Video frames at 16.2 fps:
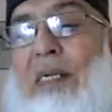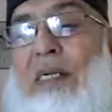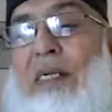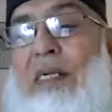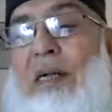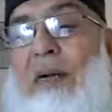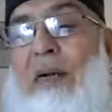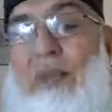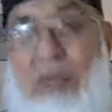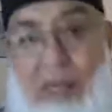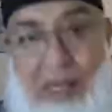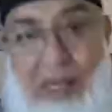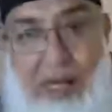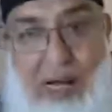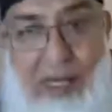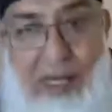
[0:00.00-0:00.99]
Now
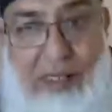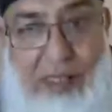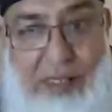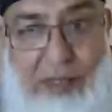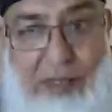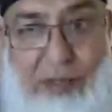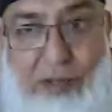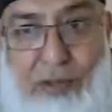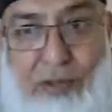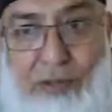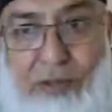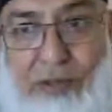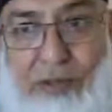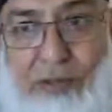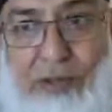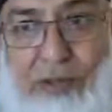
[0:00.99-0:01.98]
I think
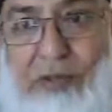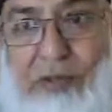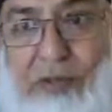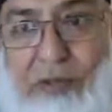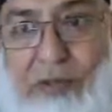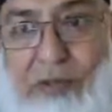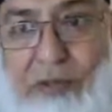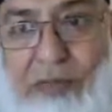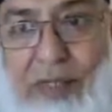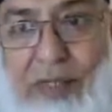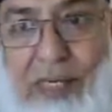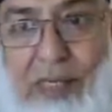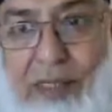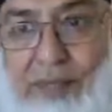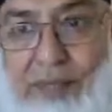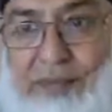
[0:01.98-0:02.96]
Zoom
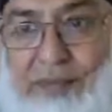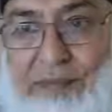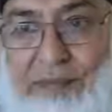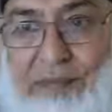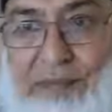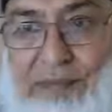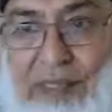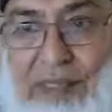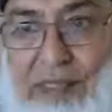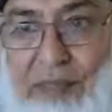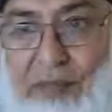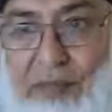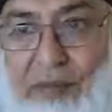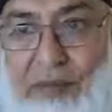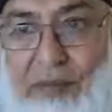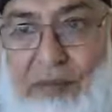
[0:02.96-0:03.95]

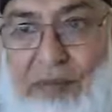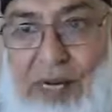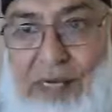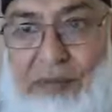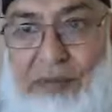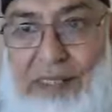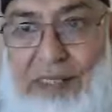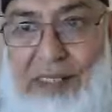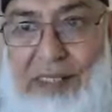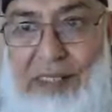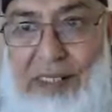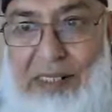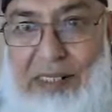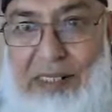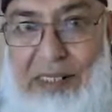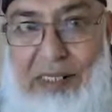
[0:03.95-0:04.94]

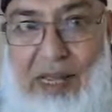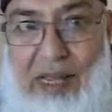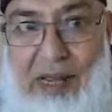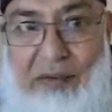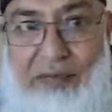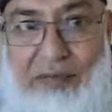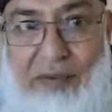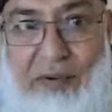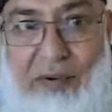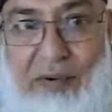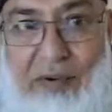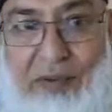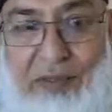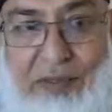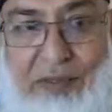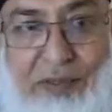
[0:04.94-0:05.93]
administration have
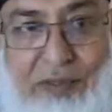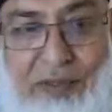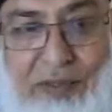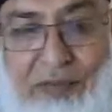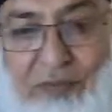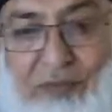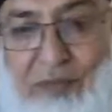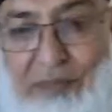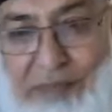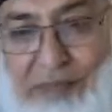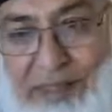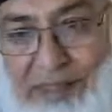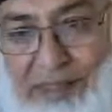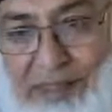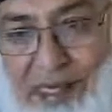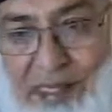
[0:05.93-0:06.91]
forgotten to inform
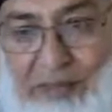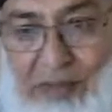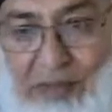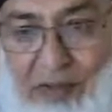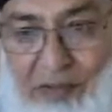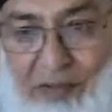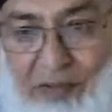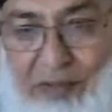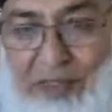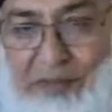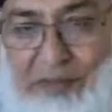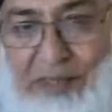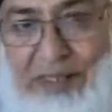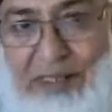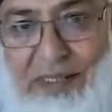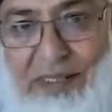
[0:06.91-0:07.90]
me that my 40
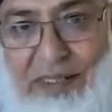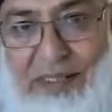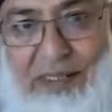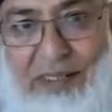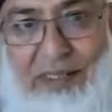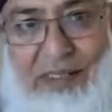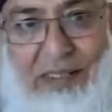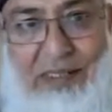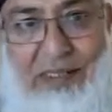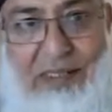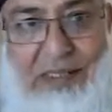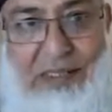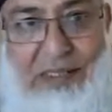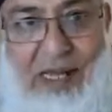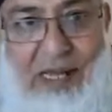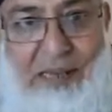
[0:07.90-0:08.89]
minutes
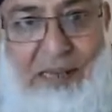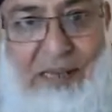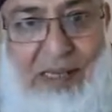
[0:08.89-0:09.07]
time